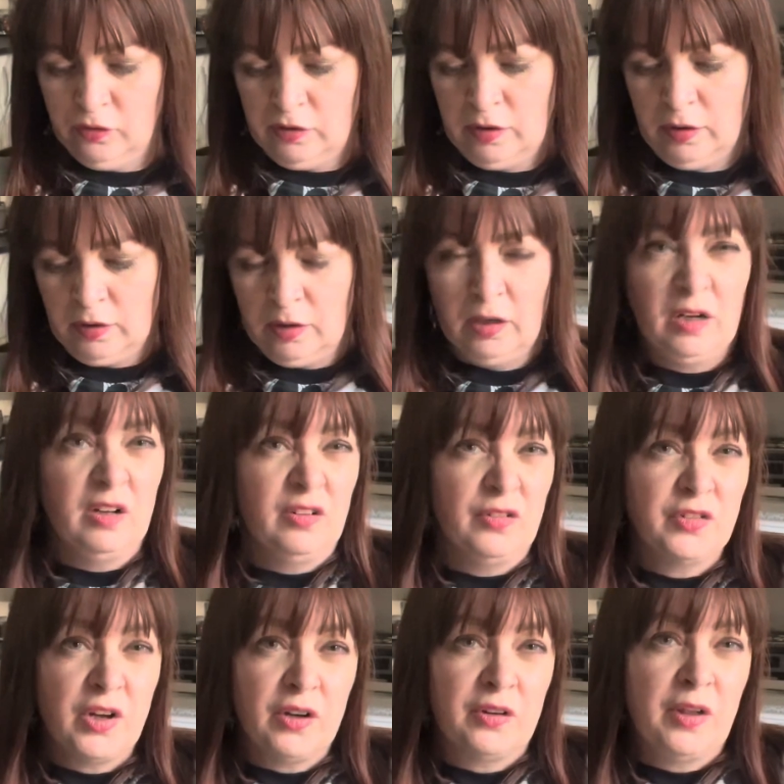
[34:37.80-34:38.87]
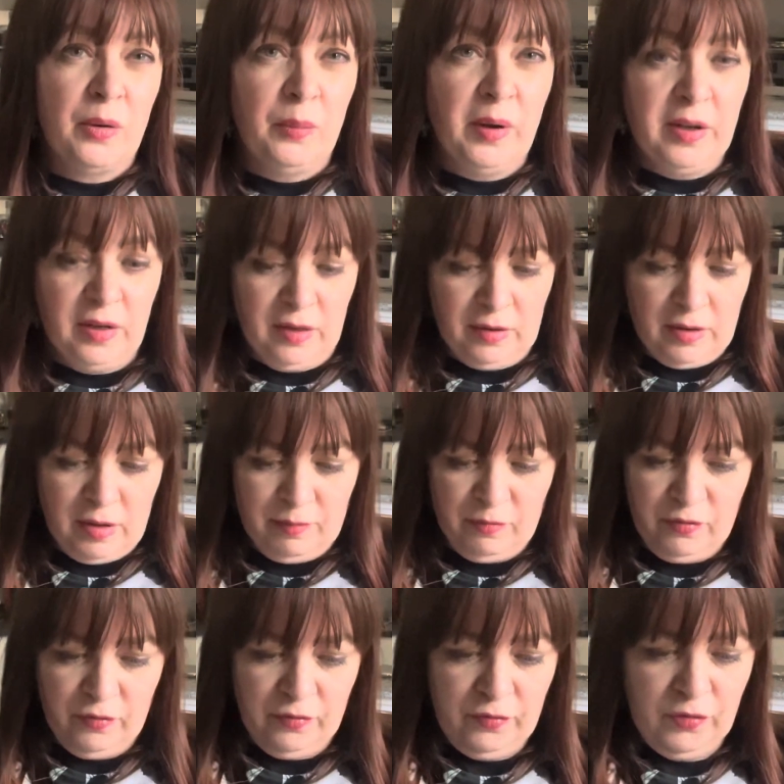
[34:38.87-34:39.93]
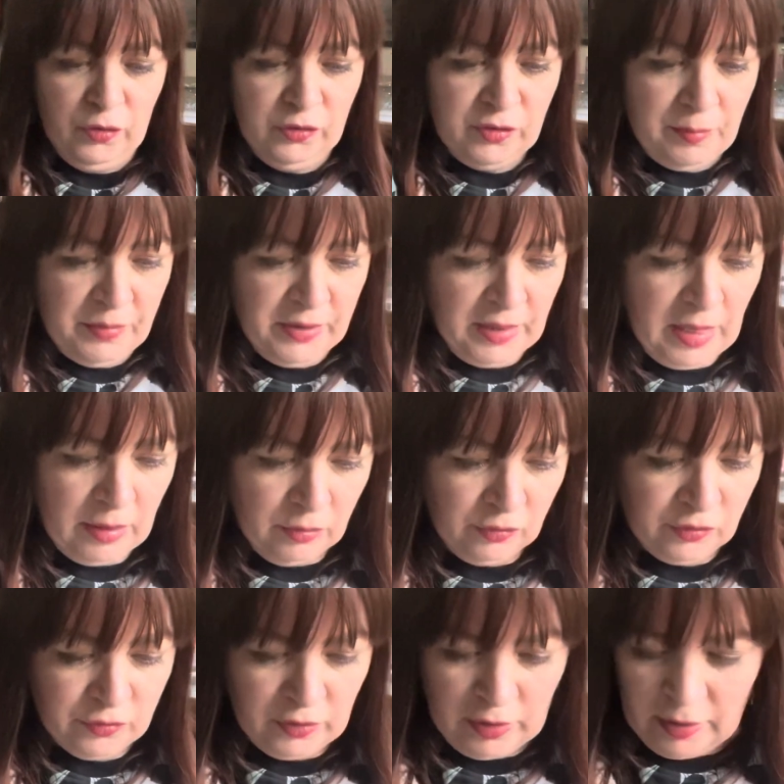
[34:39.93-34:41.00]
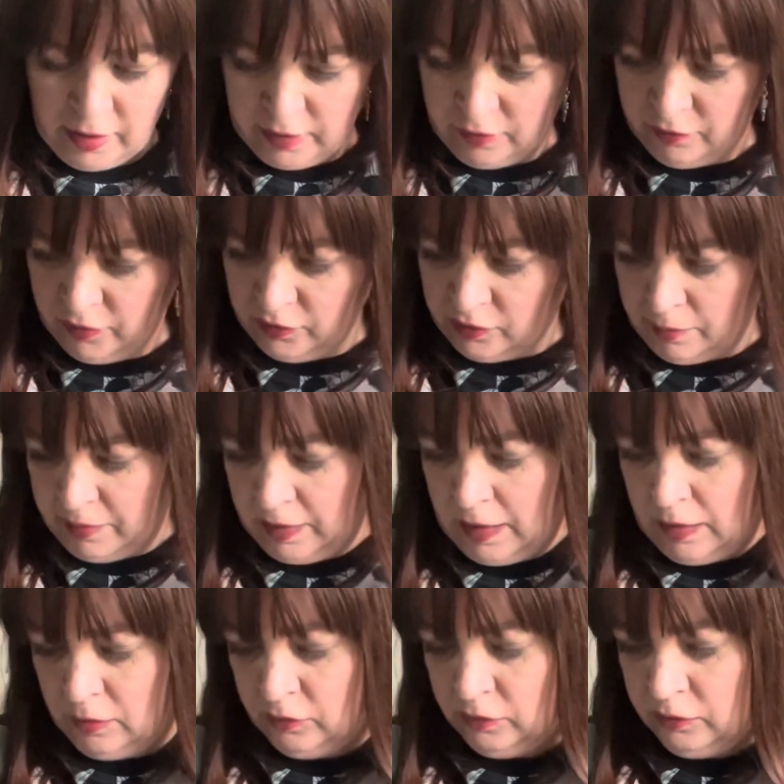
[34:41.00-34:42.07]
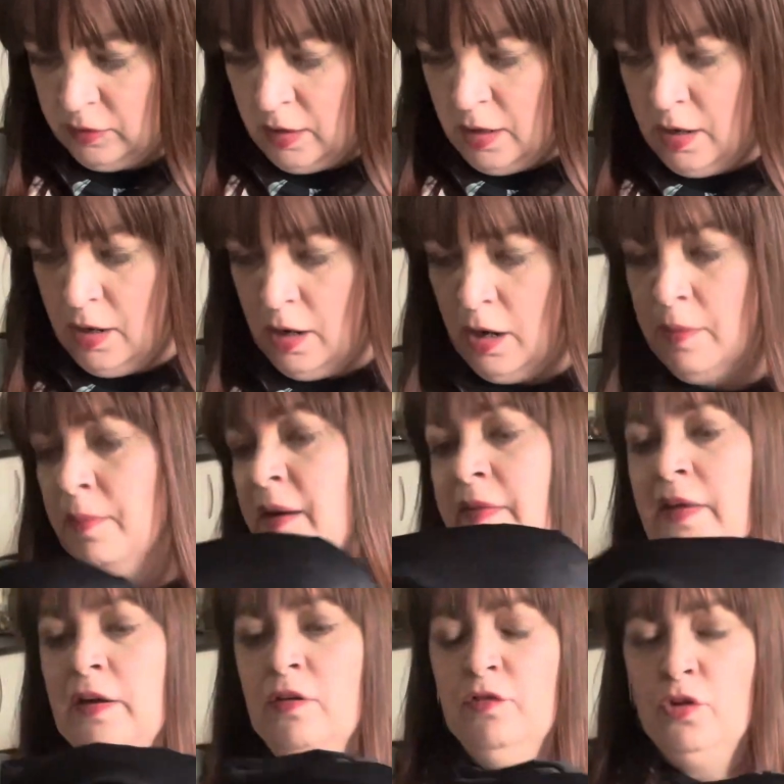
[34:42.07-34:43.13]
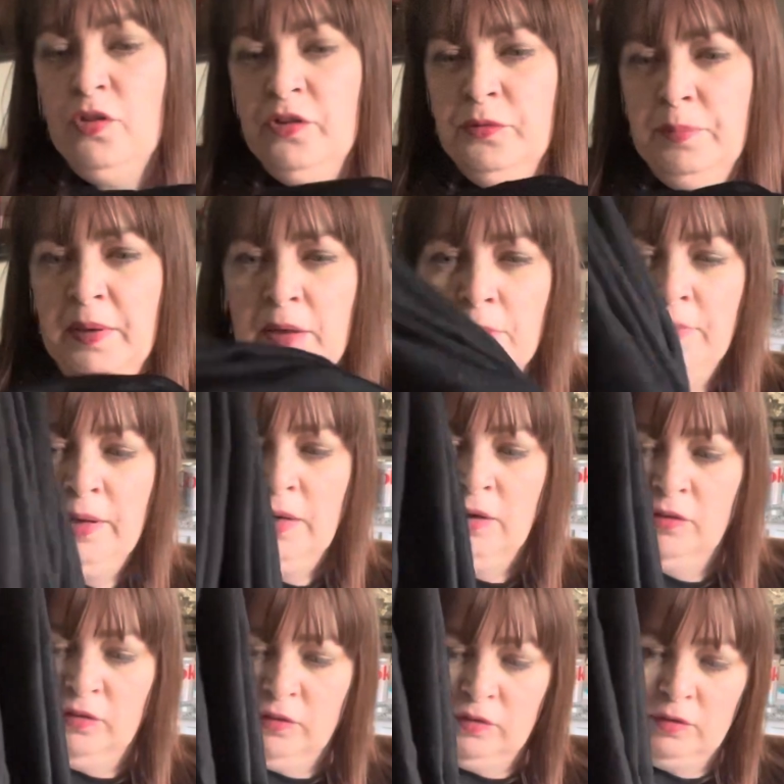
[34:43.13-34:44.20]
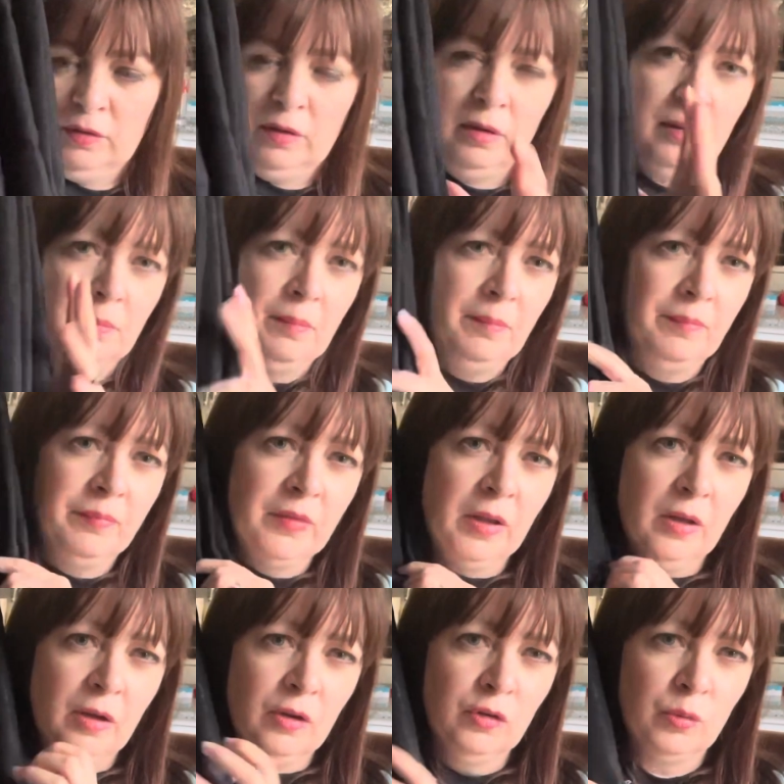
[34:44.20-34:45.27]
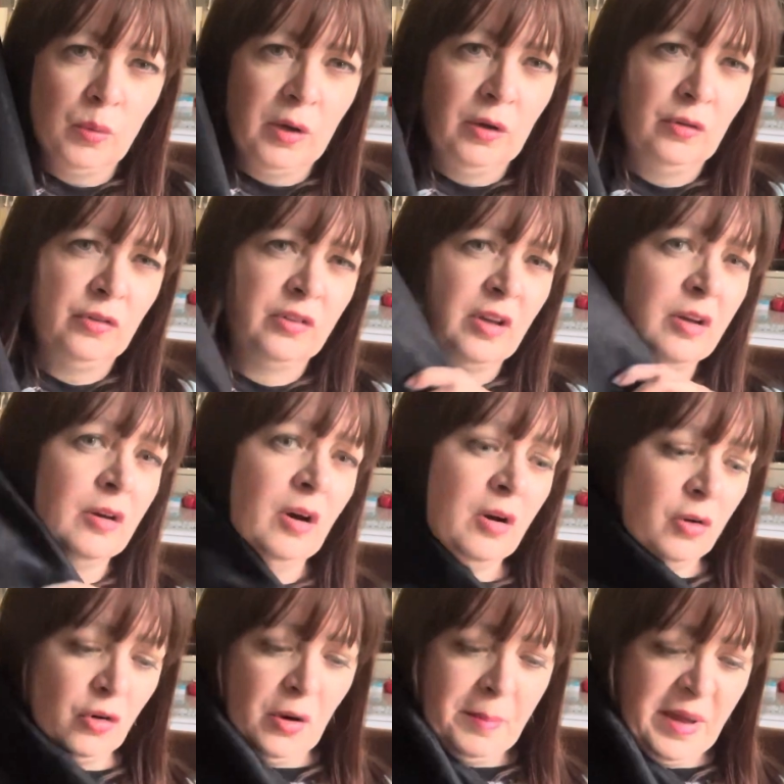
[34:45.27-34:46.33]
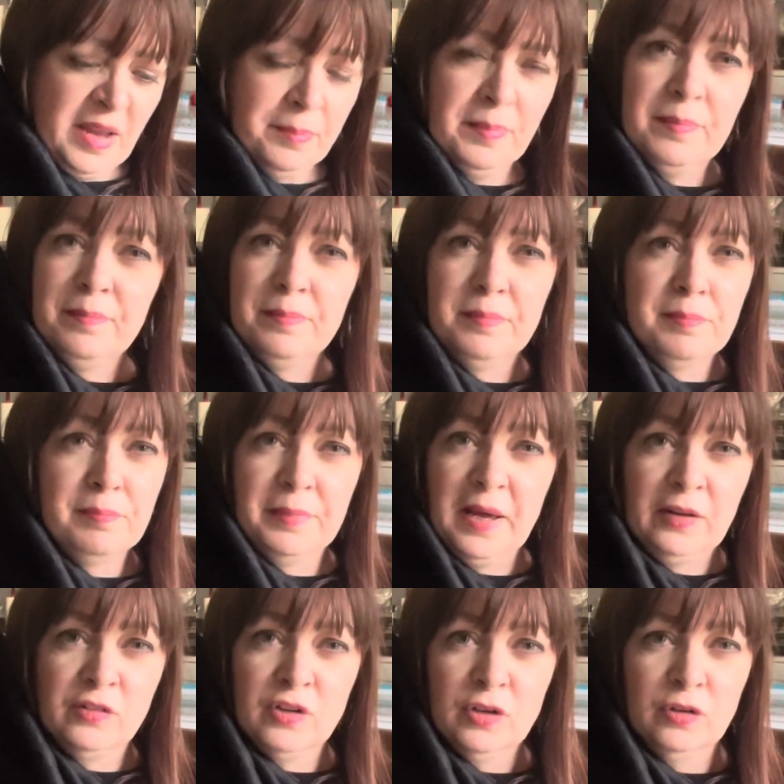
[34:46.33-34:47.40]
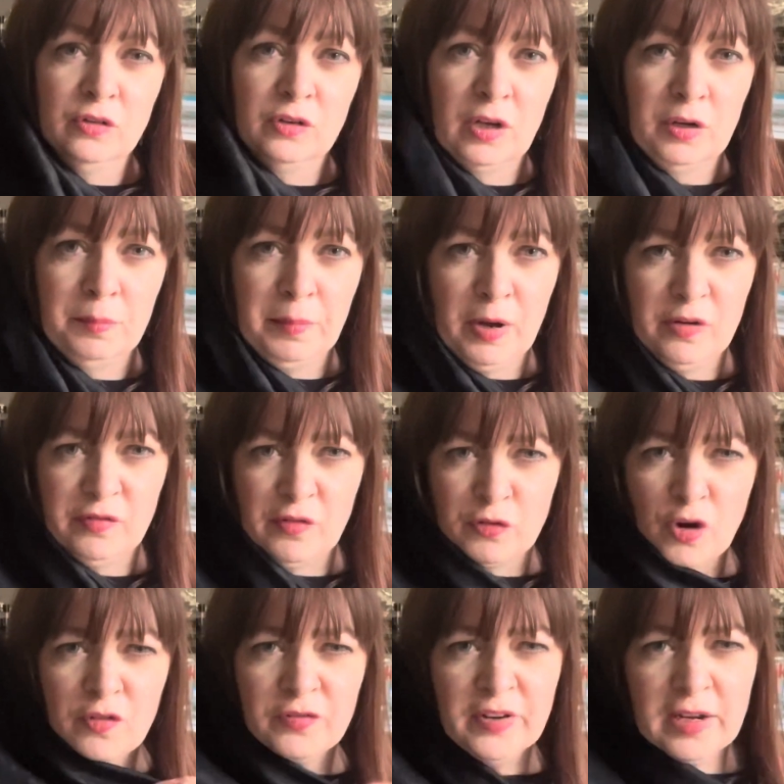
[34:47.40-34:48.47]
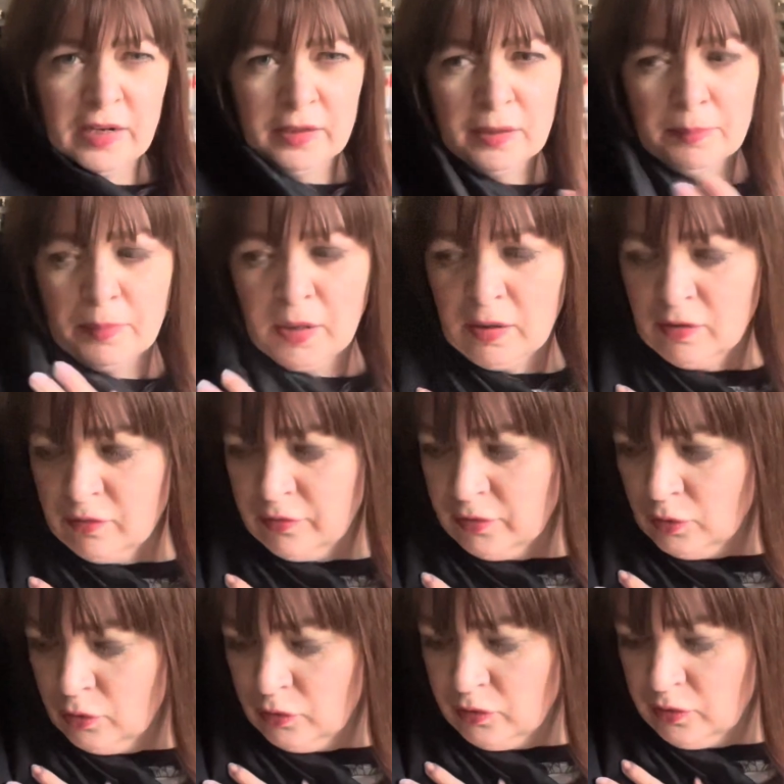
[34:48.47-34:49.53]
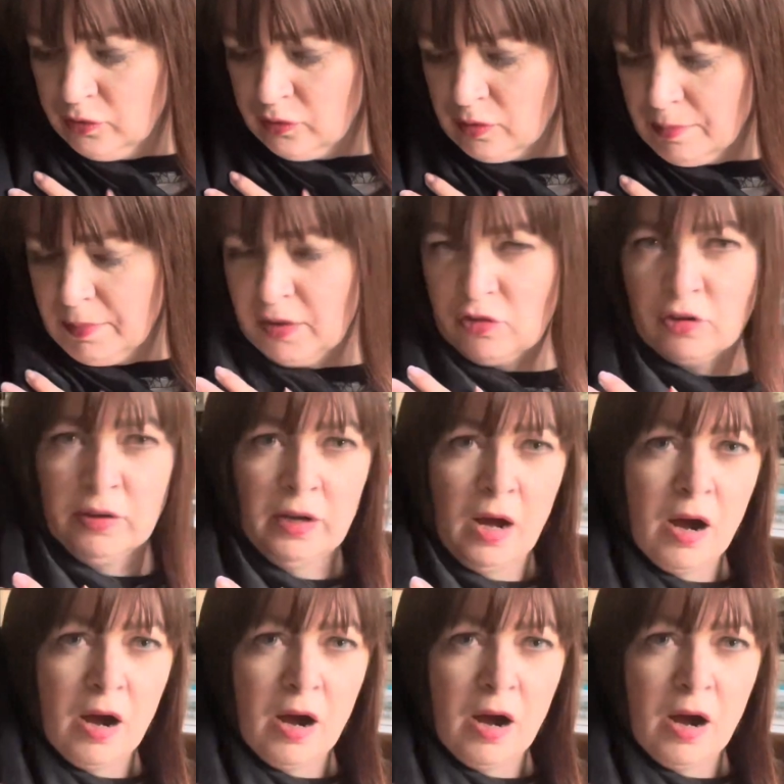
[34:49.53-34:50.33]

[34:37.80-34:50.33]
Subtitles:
and I can kind of tuck that away for something else, for a lining for something else. and then I've got this bigger piece as well, so, or I may be able to use kind of both. I've got a feeling I might have ordered 1.5 meters